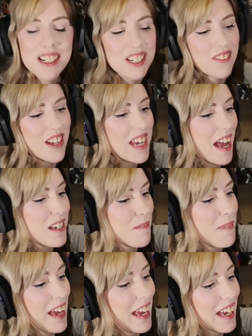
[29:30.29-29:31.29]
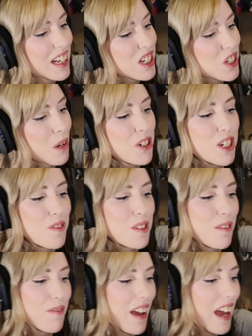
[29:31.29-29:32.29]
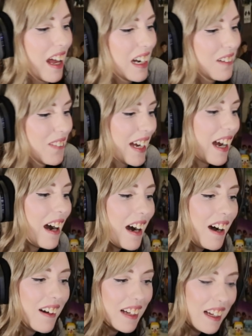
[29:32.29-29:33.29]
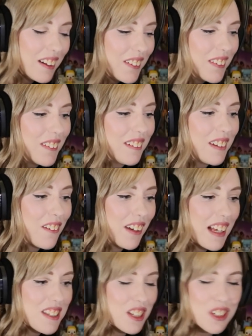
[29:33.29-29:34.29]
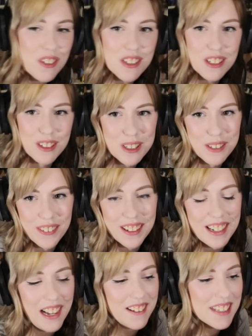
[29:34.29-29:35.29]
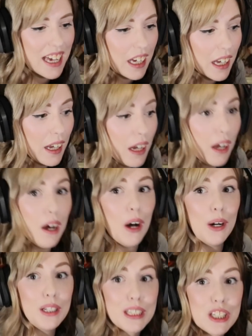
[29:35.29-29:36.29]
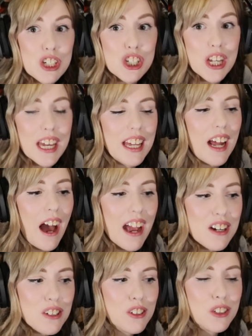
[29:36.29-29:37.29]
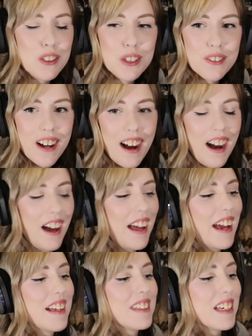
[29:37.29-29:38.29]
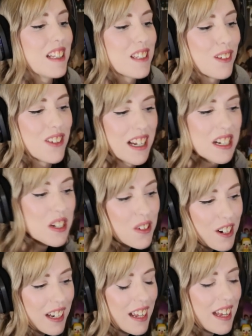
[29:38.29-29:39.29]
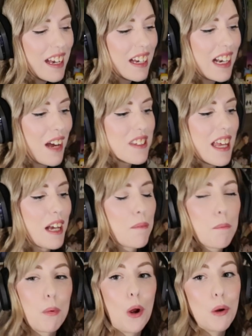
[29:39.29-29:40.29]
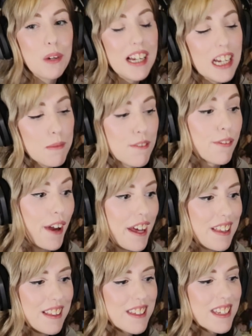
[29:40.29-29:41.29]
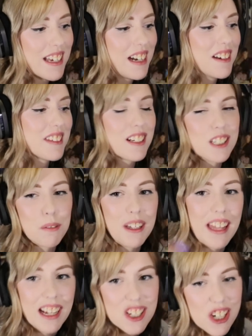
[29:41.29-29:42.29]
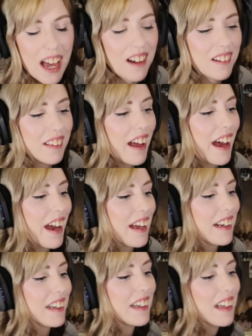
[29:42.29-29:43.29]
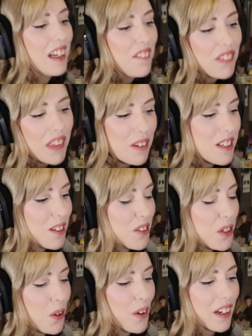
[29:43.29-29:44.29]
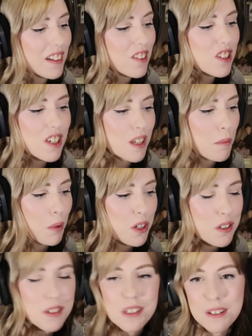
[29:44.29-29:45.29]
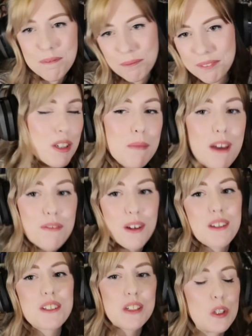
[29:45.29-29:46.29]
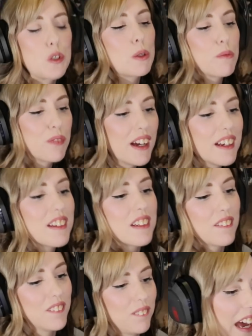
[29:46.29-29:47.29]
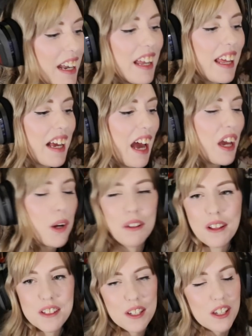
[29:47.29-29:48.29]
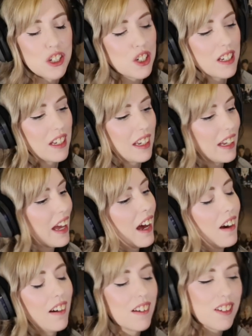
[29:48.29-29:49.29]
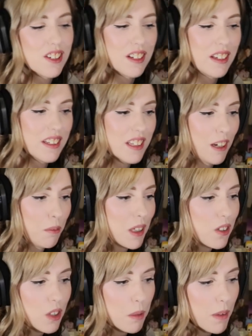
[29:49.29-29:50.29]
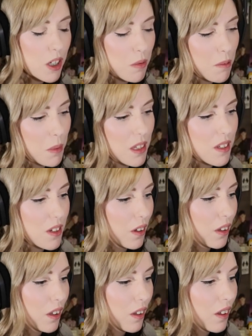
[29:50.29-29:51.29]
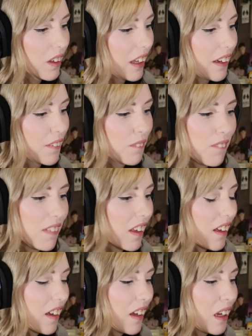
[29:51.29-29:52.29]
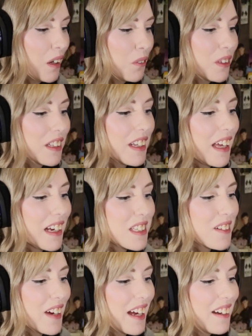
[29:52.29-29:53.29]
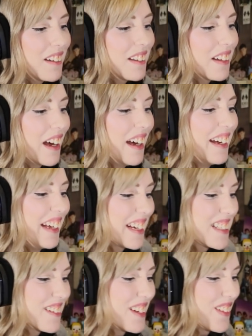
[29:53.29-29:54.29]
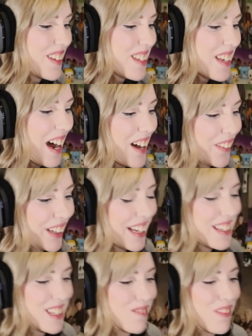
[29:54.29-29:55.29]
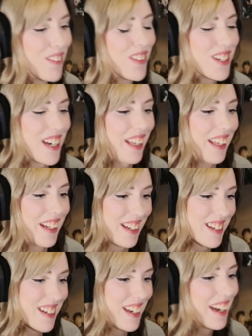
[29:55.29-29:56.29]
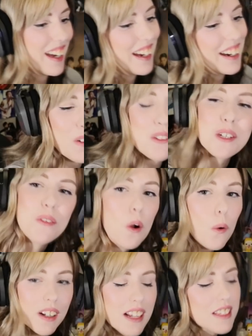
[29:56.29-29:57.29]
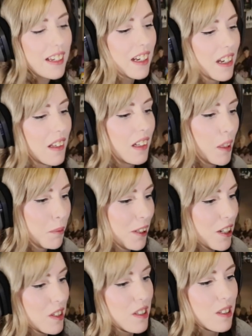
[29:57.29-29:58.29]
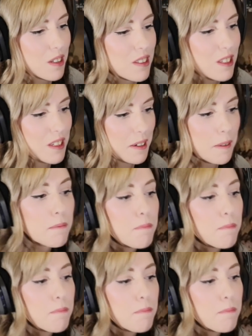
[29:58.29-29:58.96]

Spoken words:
Anitra reached out to me. She told me she was a fan. And I'm like, oh, okay, cool. Not realizing she was a YouTuber. And I was like, holy shit, I know who you are. And then so we started talking and I was like, bro, we need to be friends. And I was like, so we like chat online and we still talk, and she's so precious, and she was my first YouTube friend, and like I owe a lot to her. She's helped me so much. We've been so cute. Like, we did Exo-L versus Army Guess the Member Challenge. Also, we're organizing another collaboration soon, so